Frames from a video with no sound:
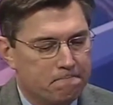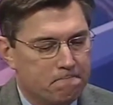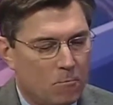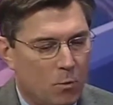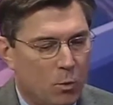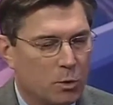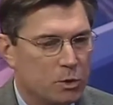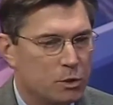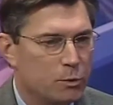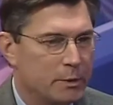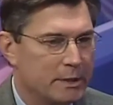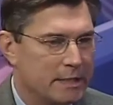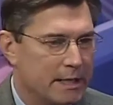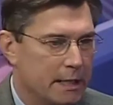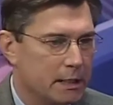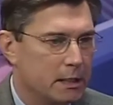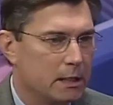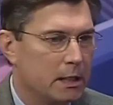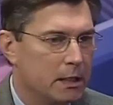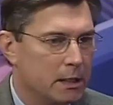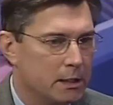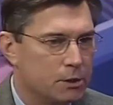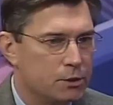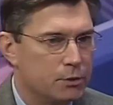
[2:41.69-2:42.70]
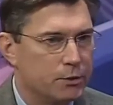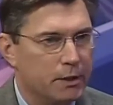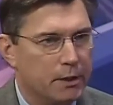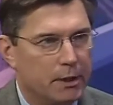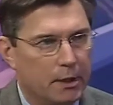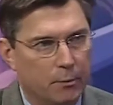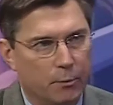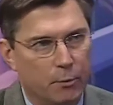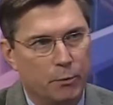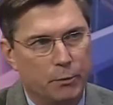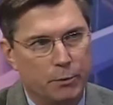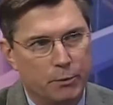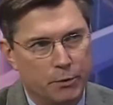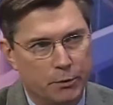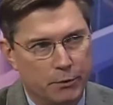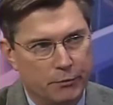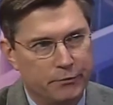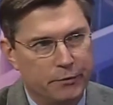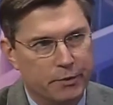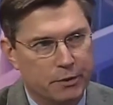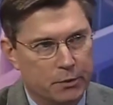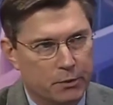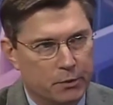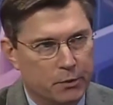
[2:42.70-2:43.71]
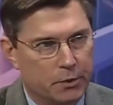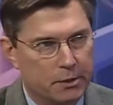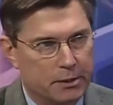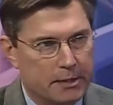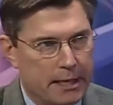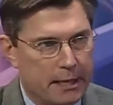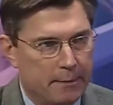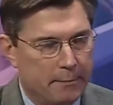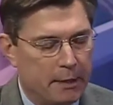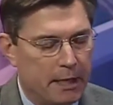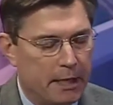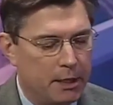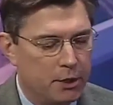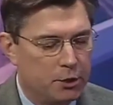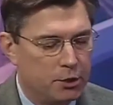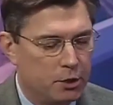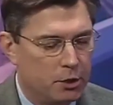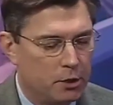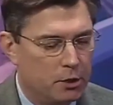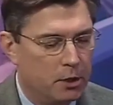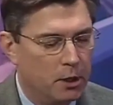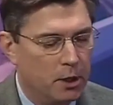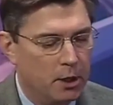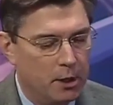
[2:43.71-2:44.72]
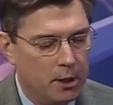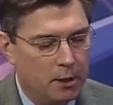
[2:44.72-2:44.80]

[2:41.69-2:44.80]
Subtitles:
Once we take the history, then we would do a physical examination,